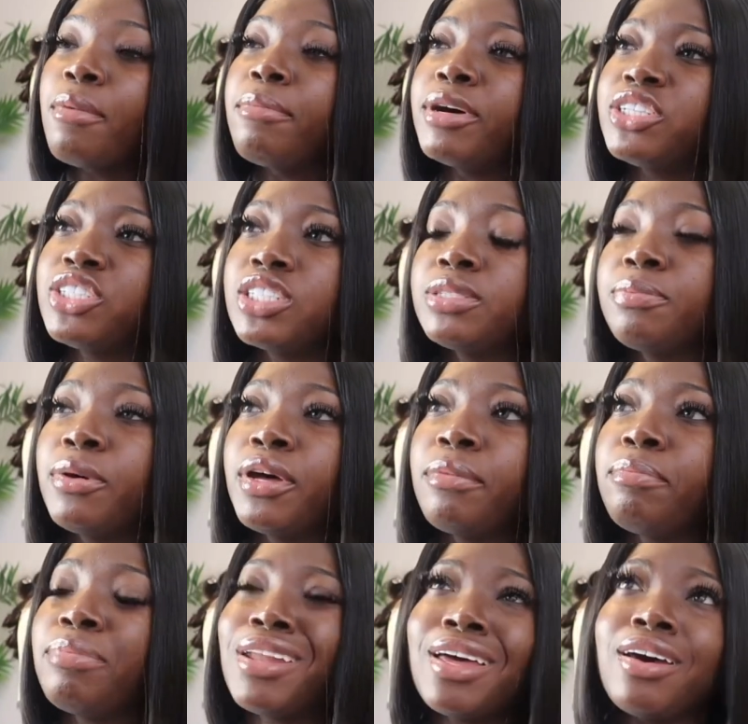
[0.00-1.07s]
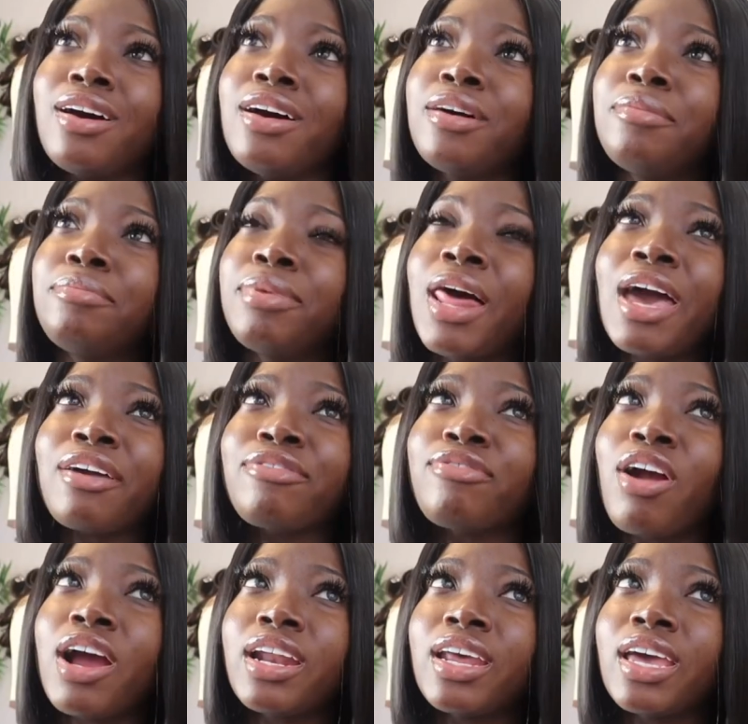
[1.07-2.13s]
But just put Black
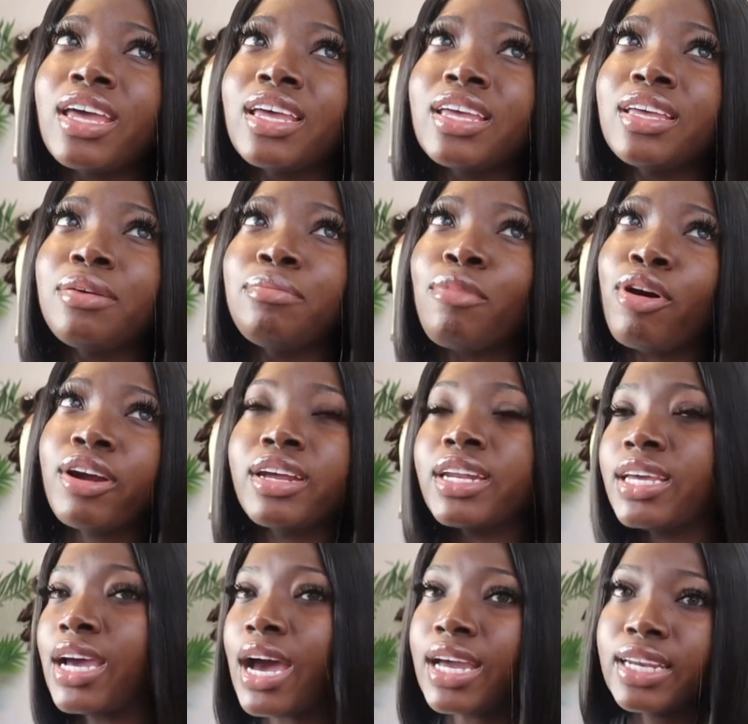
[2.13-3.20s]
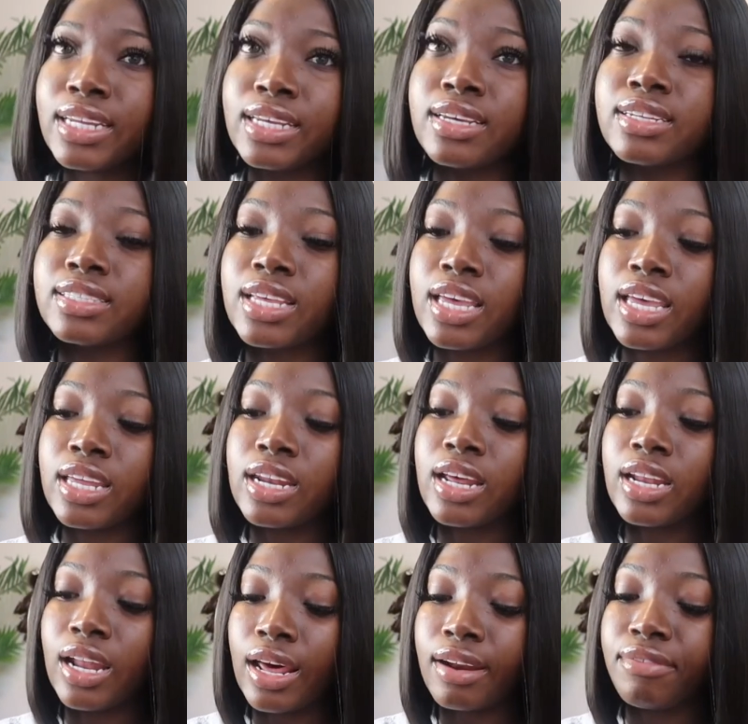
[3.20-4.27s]
Friday marketing ideas, and
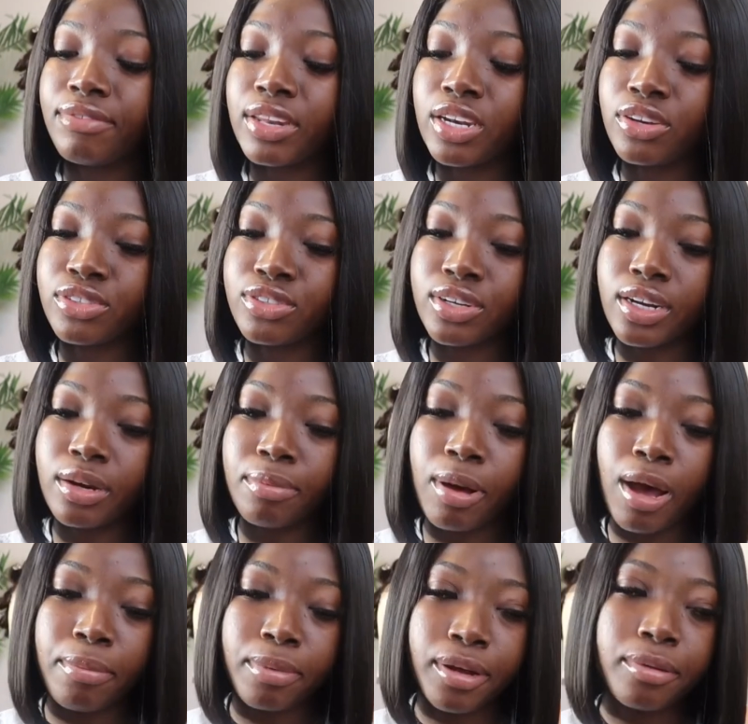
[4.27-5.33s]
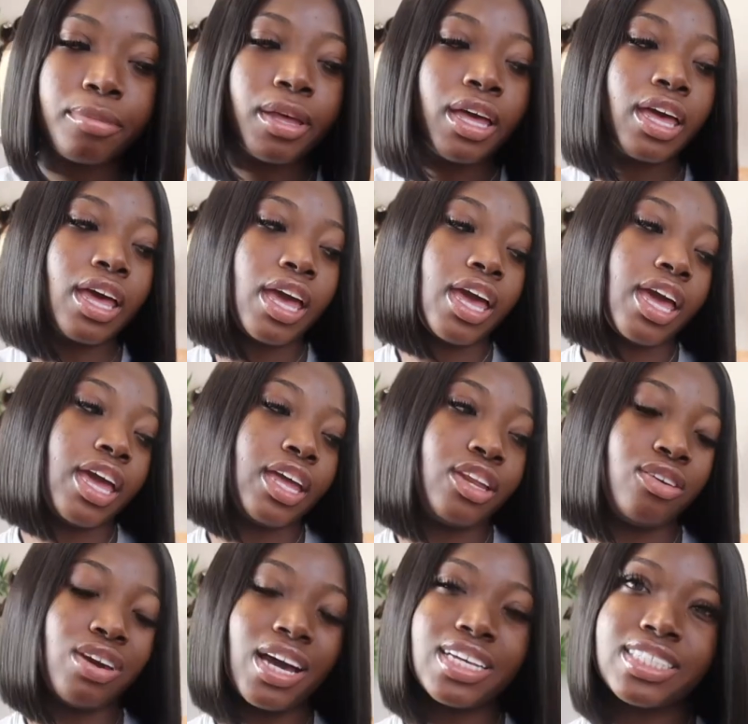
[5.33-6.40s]
a lot of videos are gonna pop up,
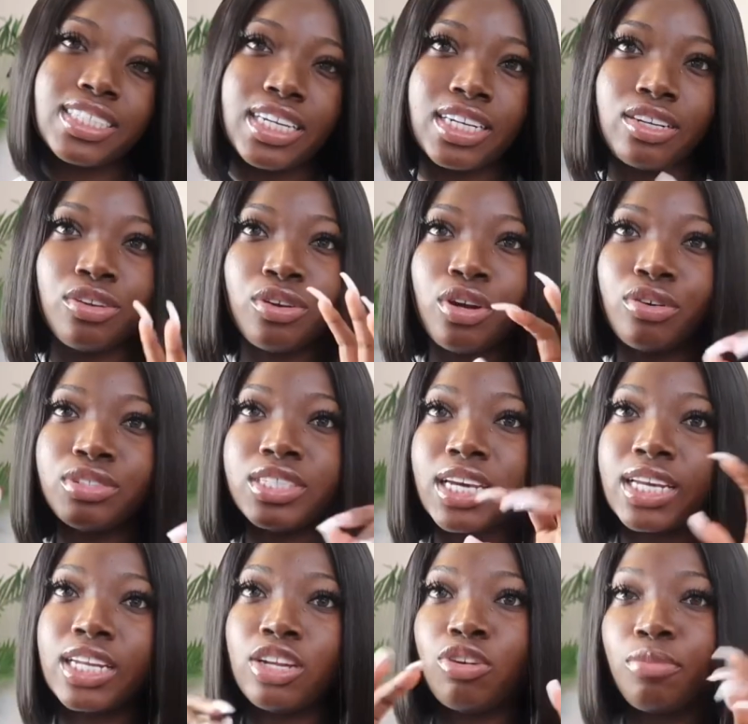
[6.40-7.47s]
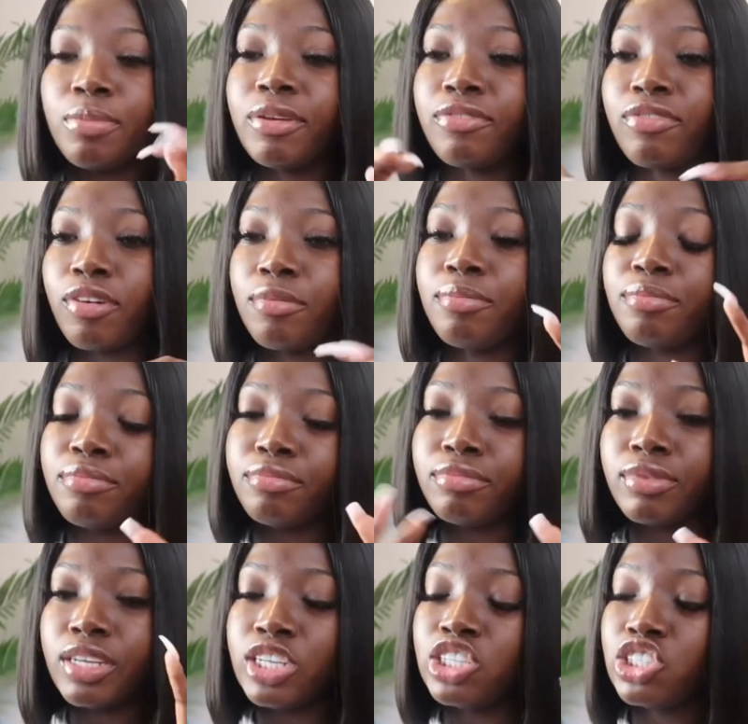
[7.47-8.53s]
and you guys can, you know, take a little bit from
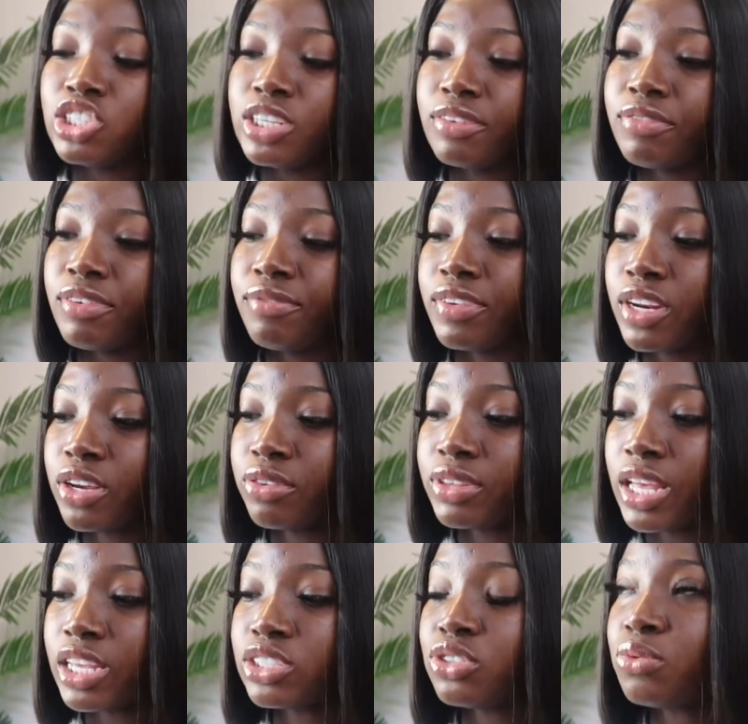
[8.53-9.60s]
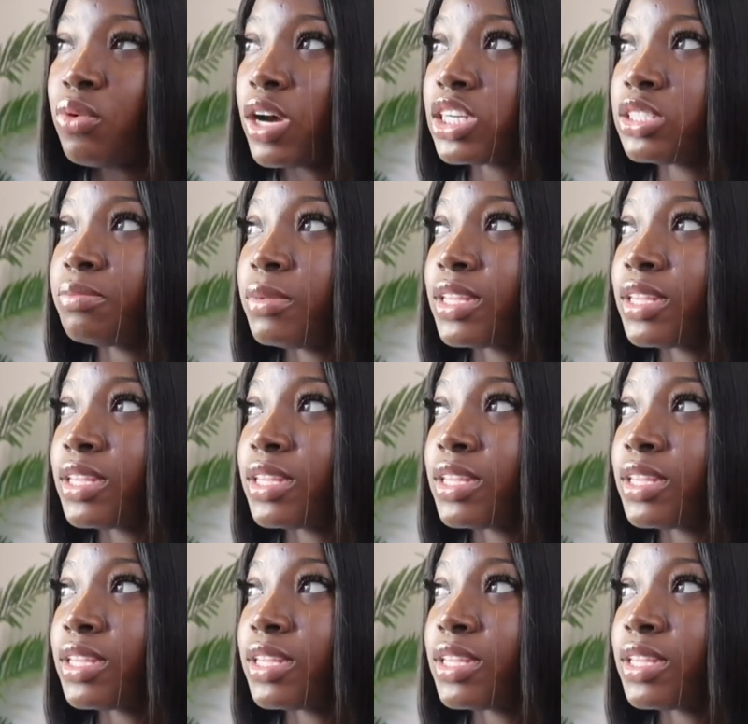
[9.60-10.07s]
each different video that you watch.